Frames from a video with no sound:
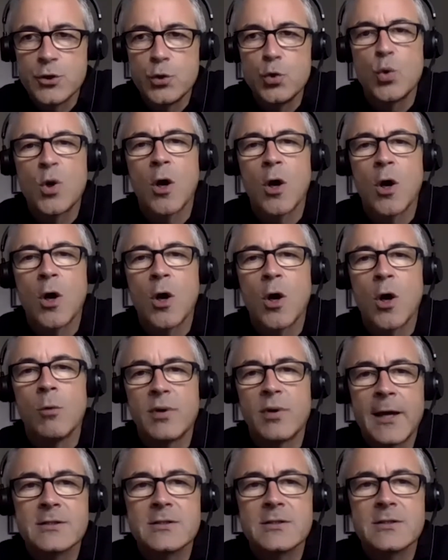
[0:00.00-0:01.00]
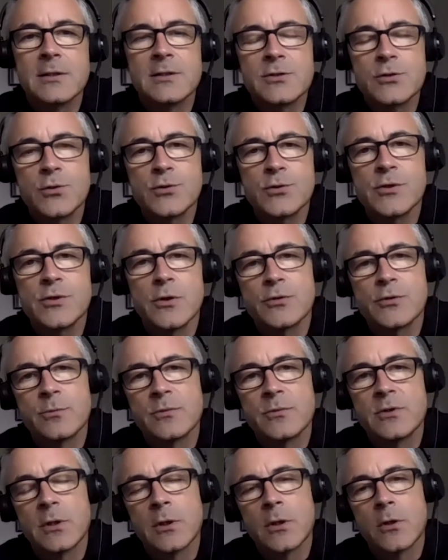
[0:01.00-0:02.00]
too complex, there's also
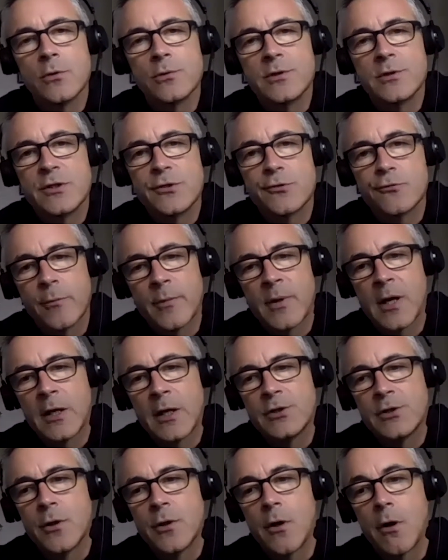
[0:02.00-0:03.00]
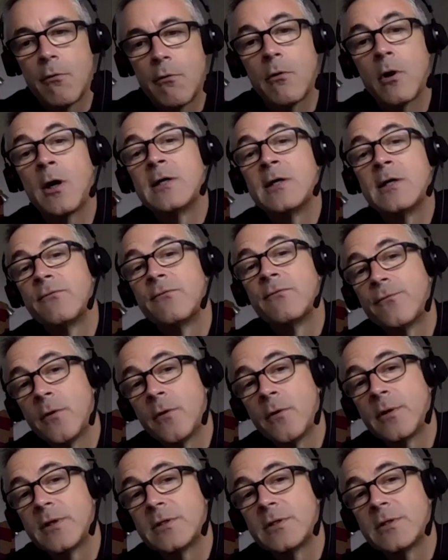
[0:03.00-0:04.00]
something called discrimination arising
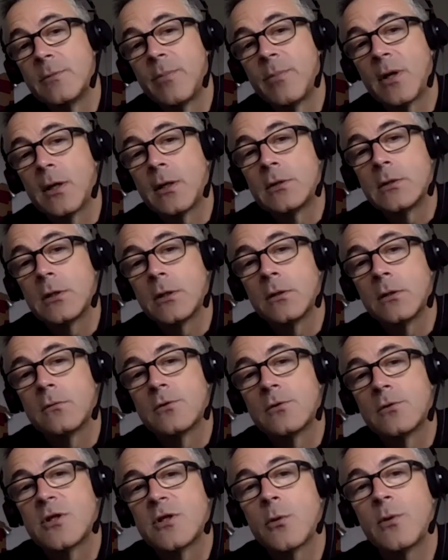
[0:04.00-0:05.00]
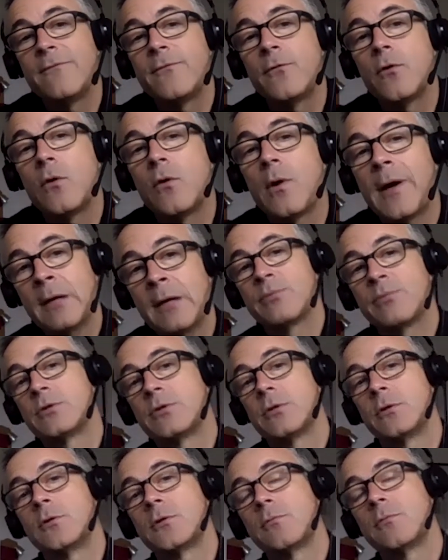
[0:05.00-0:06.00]
from a disability. So if you're
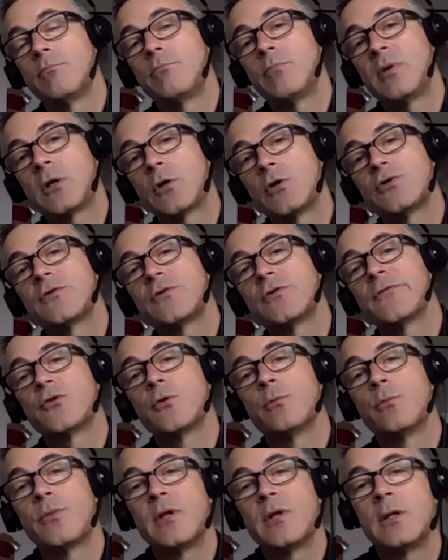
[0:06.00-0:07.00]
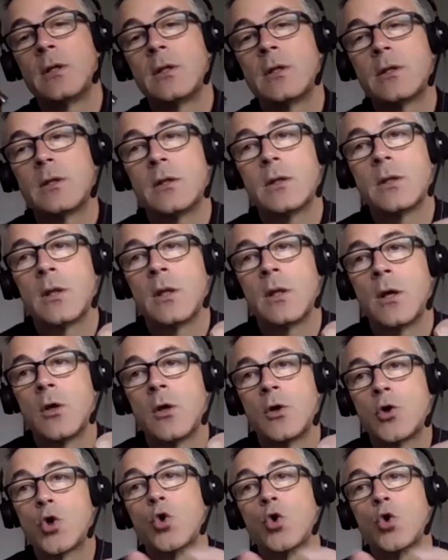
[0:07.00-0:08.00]
absent because of something
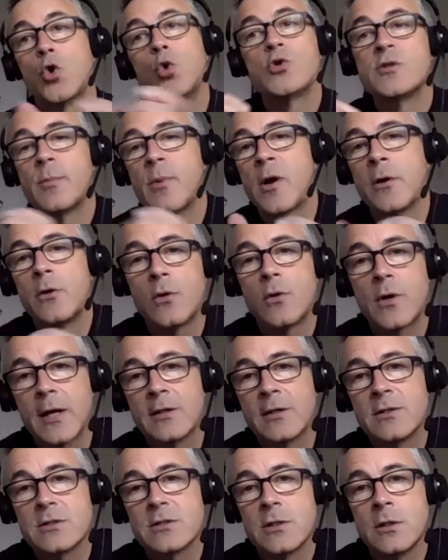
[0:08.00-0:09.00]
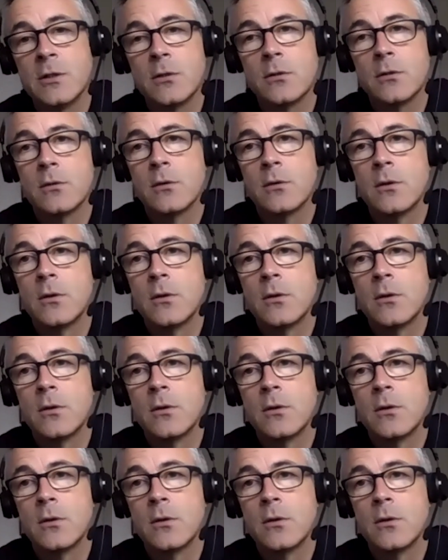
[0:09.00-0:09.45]
caused by your cancer